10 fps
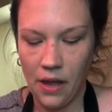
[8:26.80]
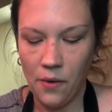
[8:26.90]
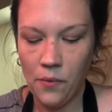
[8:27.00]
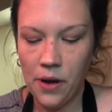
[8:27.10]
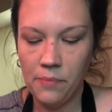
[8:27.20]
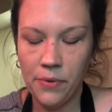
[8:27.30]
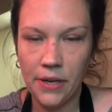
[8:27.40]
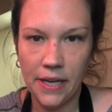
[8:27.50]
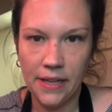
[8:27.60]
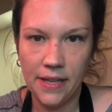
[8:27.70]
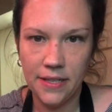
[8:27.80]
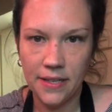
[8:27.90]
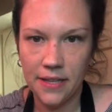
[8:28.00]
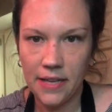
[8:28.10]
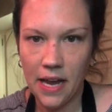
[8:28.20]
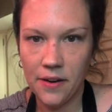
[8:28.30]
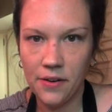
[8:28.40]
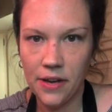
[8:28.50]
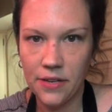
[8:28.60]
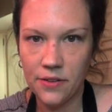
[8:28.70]
What I'm putting in this container
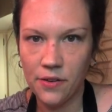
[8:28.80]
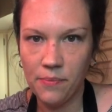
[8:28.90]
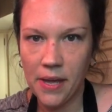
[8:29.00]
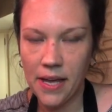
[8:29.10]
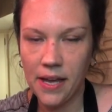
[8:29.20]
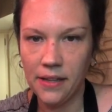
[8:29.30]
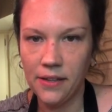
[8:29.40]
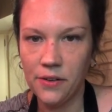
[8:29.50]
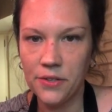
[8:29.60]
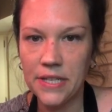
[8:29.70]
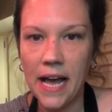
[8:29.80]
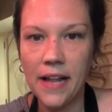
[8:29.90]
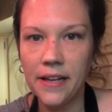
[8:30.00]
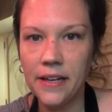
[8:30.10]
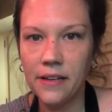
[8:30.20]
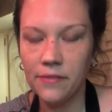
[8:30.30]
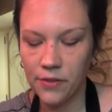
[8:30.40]
is gonna be a little salad for